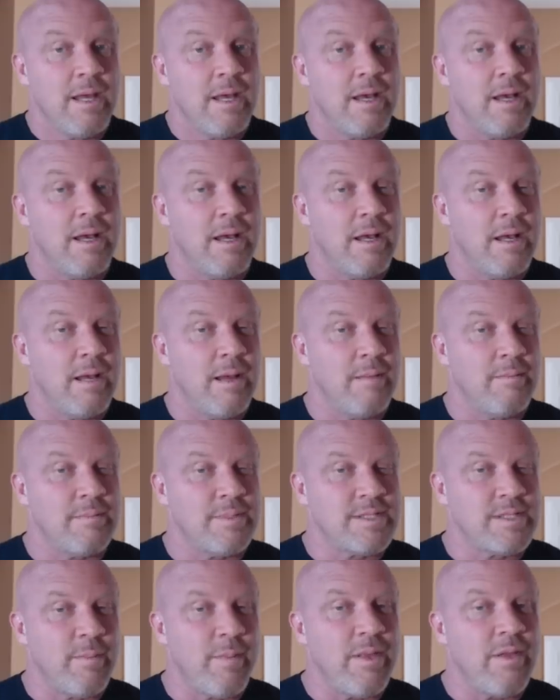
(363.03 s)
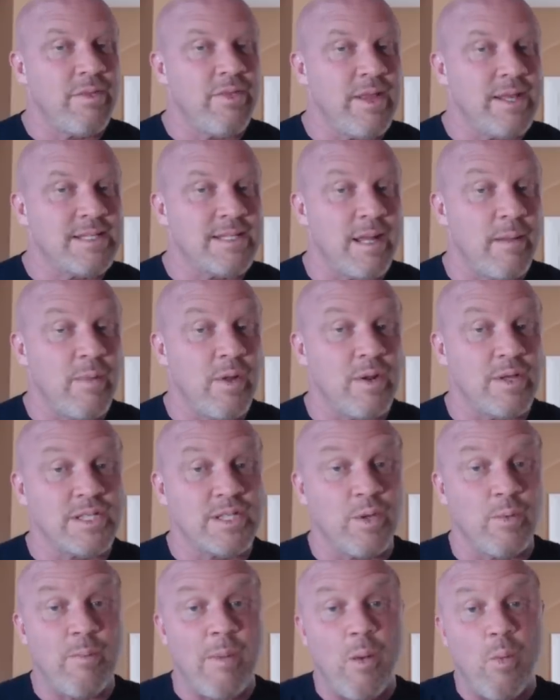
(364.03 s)
Some other things that I've noticed.
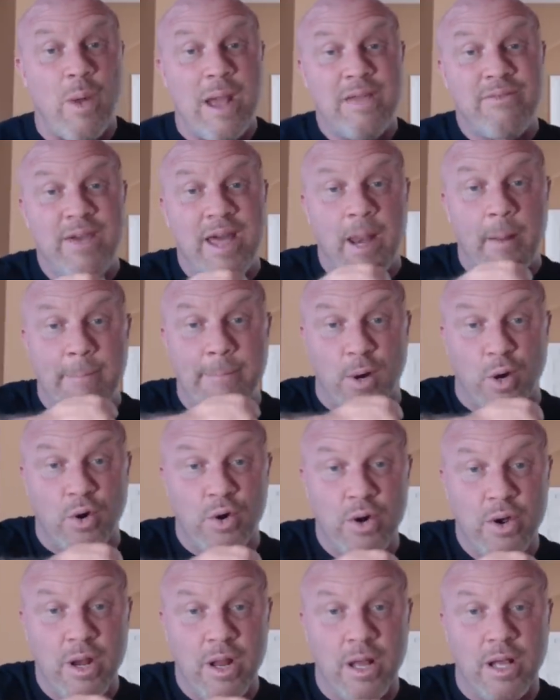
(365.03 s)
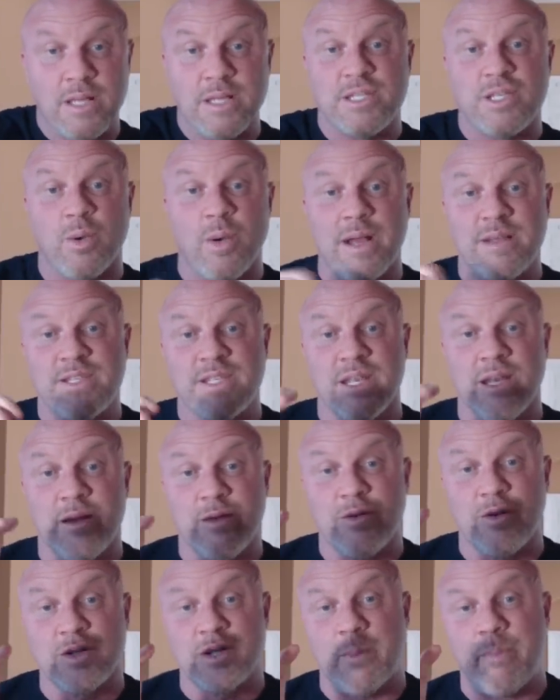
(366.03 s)
So my wife had a burn, and so
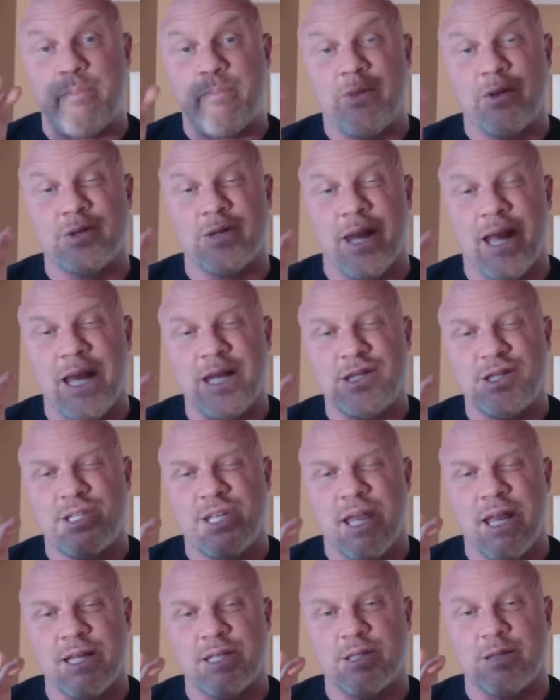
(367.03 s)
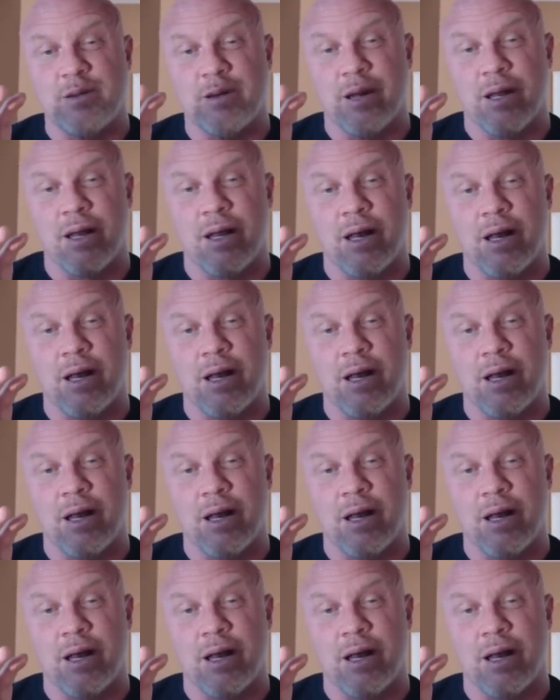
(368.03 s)
there's an HGH